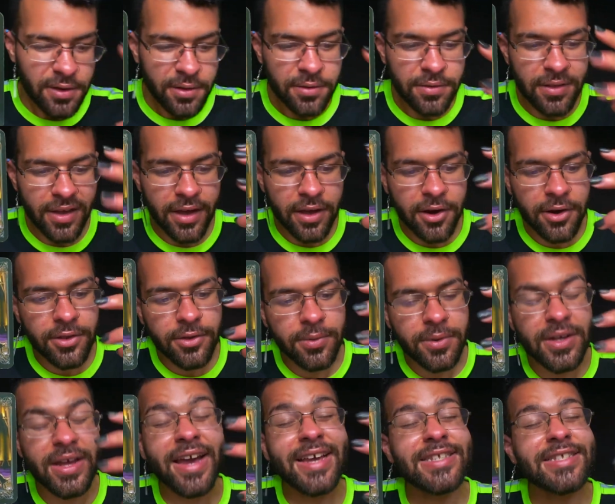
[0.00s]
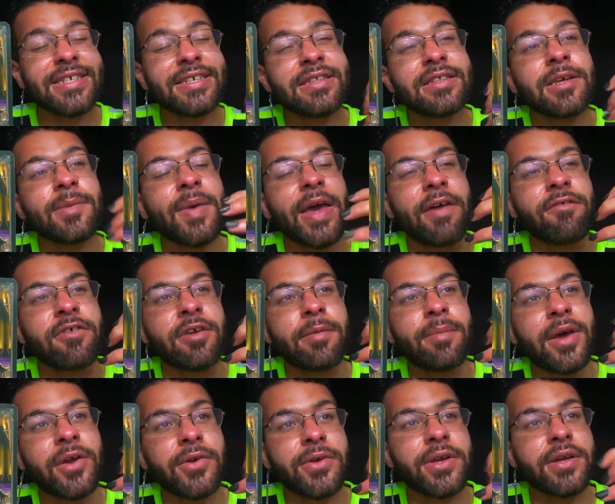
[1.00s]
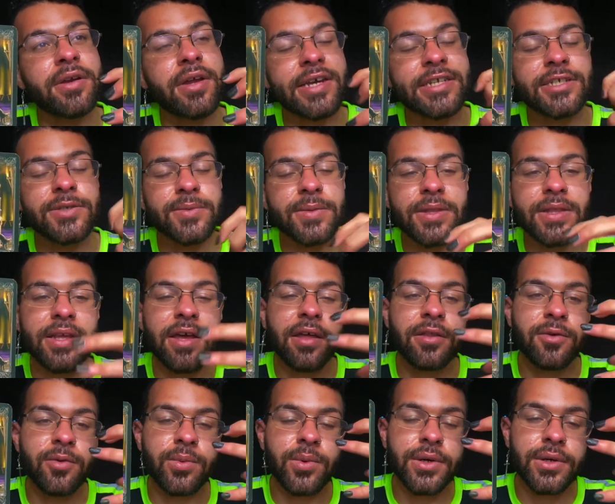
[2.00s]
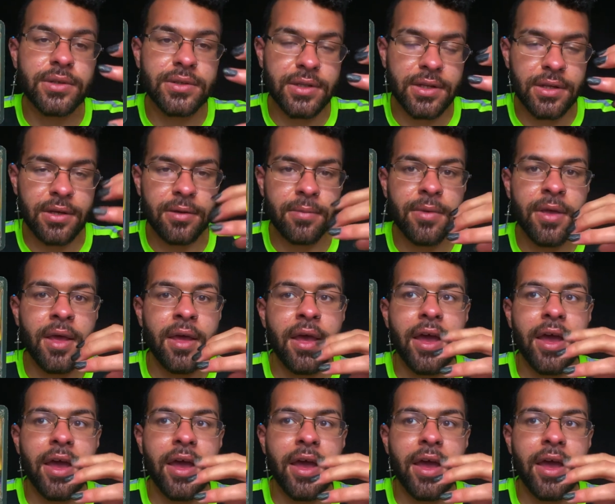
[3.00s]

they are the one I see them having a better connection with the otherworldly.